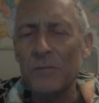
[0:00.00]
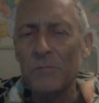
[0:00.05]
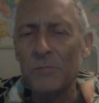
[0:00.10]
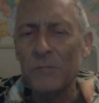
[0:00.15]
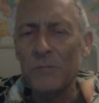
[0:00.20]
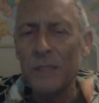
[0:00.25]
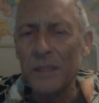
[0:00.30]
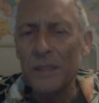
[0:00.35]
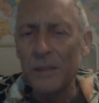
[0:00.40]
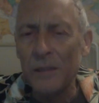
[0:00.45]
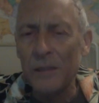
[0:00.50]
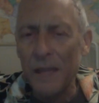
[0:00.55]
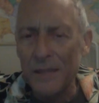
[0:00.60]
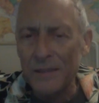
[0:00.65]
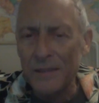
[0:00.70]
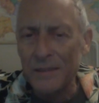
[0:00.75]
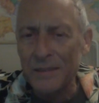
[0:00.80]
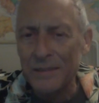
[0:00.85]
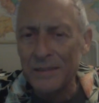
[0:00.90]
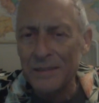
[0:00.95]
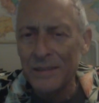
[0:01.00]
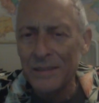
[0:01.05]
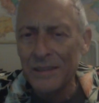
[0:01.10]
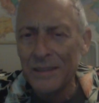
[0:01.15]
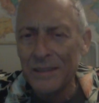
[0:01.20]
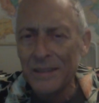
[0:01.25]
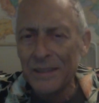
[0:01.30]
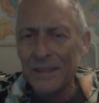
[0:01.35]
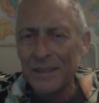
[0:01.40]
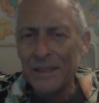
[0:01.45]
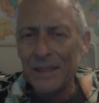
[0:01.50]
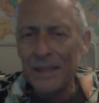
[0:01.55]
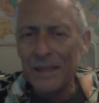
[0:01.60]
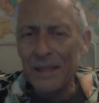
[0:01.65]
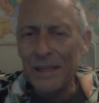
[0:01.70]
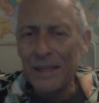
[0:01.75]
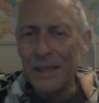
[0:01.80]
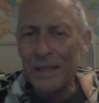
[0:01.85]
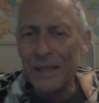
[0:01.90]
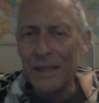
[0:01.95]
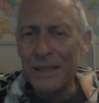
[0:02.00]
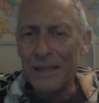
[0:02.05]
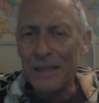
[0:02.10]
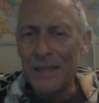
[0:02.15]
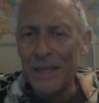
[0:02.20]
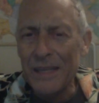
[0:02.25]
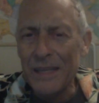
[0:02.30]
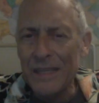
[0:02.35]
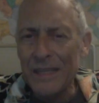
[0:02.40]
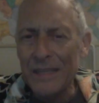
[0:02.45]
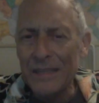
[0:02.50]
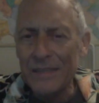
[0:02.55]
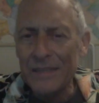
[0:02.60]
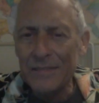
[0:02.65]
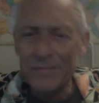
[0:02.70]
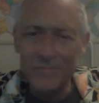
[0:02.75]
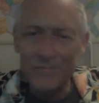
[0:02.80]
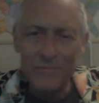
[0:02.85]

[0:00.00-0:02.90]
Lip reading: reelected, they